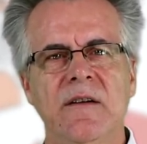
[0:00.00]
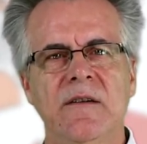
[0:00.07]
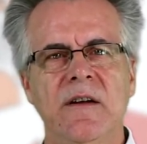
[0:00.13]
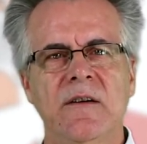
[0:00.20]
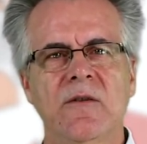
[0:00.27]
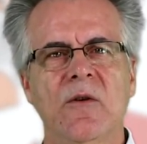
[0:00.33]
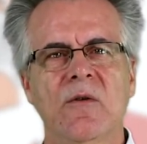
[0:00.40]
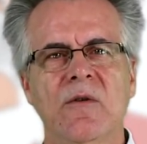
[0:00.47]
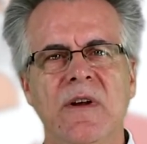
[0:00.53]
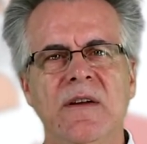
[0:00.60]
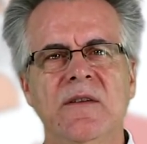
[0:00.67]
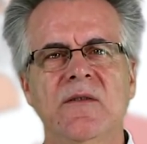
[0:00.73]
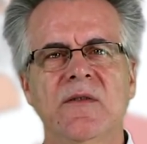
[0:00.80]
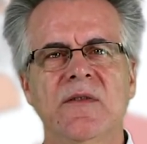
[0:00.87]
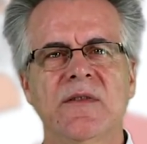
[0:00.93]
that
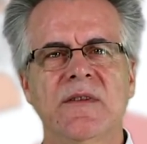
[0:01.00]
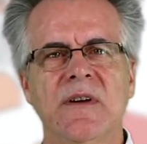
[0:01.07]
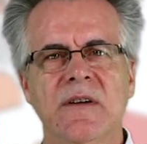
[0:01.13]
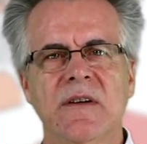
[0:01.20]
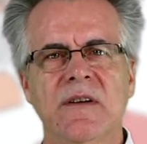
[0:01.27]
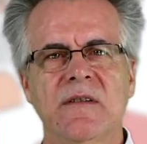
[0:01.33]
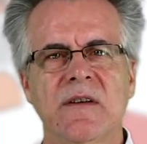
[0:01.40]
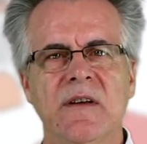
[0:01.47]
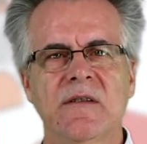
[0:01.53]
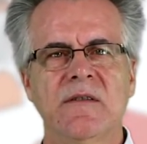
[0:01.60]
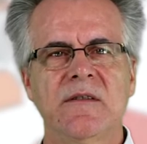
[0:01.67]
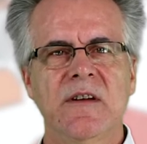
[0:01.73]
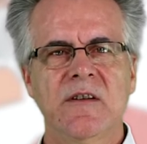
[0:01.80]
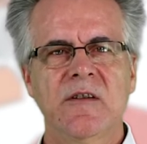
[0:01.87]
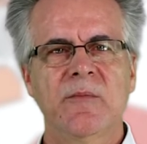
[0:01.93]
Oriental studies as a
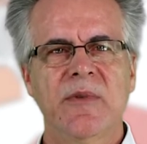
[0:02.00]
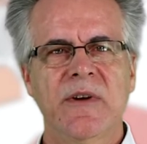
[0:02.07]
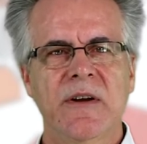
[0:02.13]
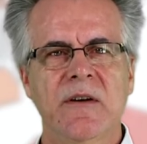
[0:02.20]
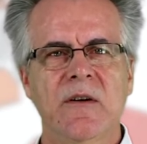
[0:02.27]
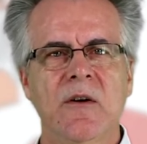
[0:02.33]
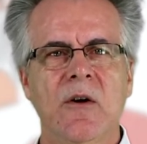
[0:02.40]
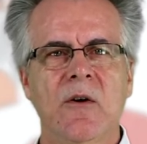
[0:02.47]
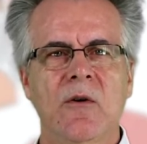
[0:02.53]
discipline